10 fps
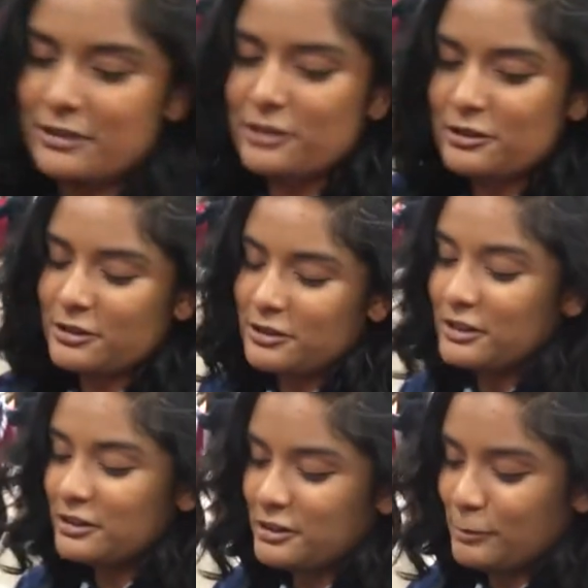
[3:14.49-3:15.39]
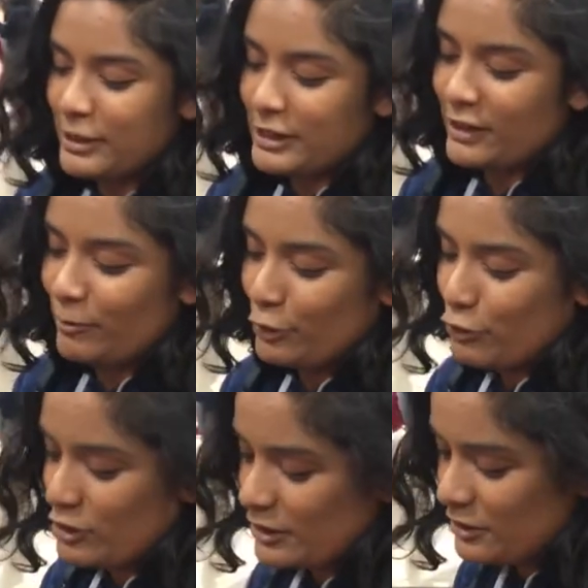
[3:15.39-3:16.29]
This is just, this. Speaking of
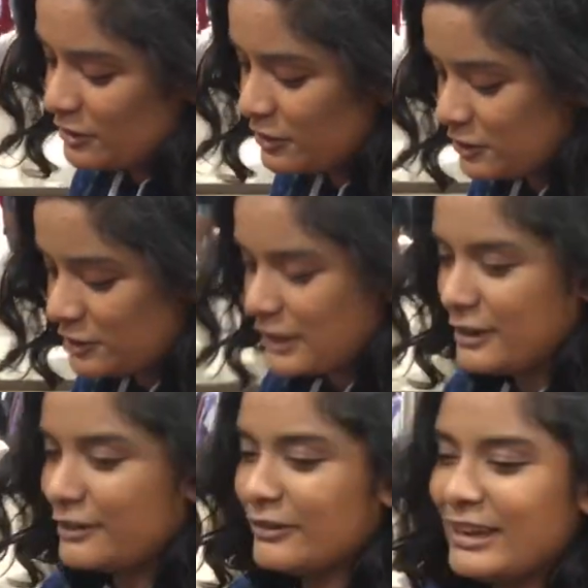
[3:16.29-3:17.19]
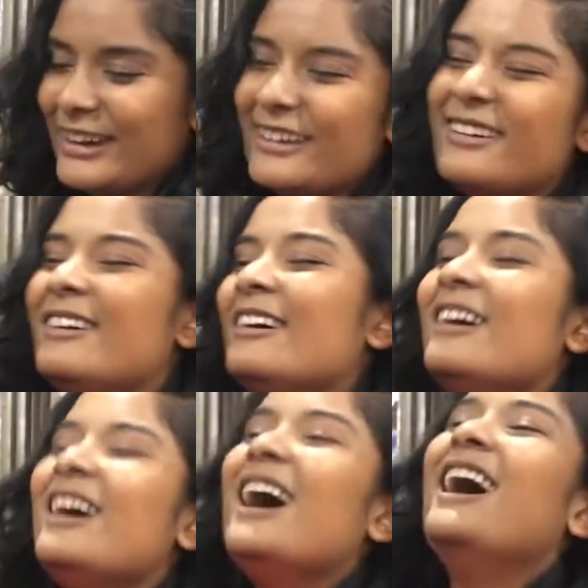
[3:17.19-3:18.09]
bougie, this is just kind of like,
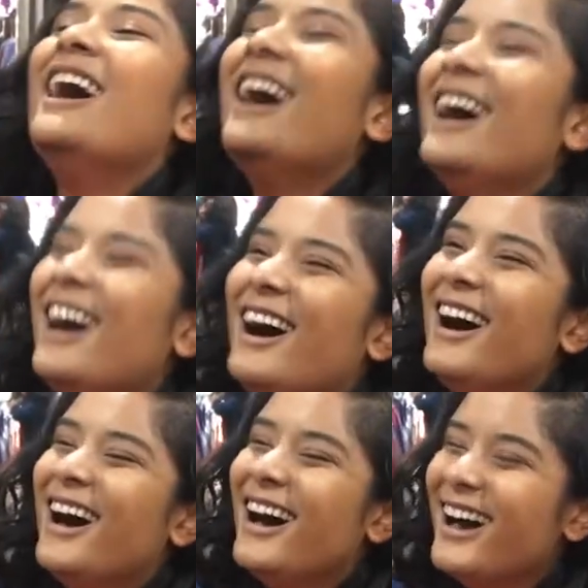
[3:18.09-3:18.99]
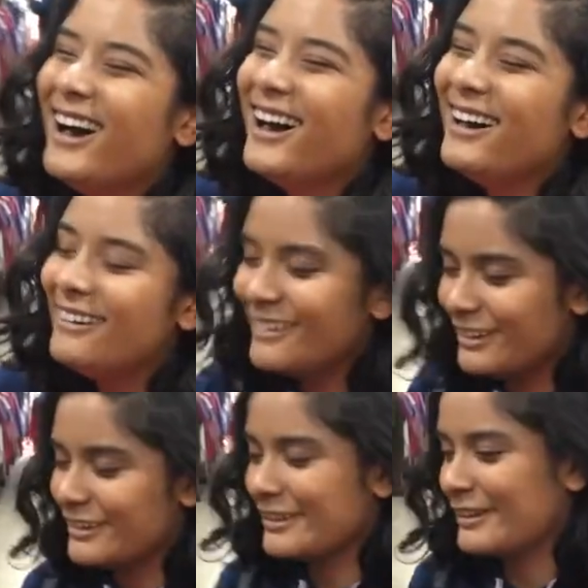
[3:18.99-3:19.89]

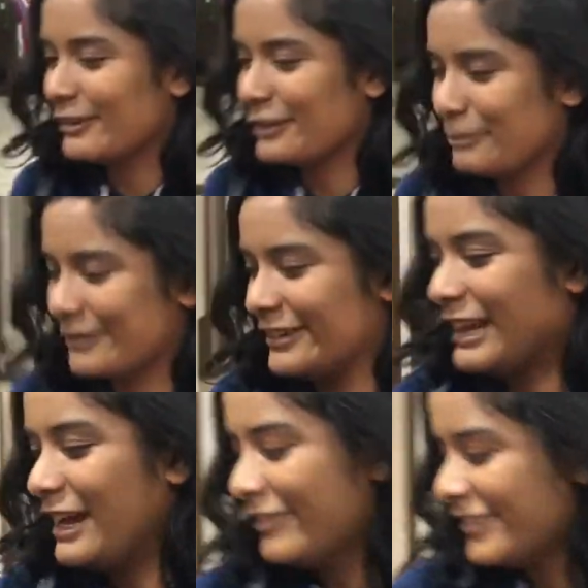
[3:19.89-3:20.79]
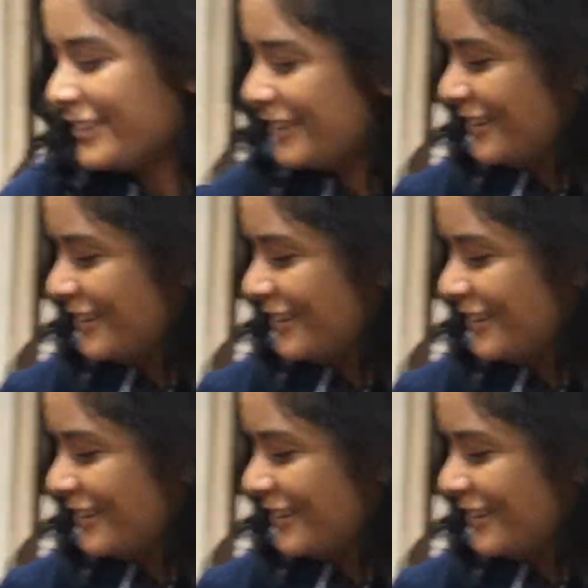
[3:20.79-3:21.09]
like that's how this person laughs.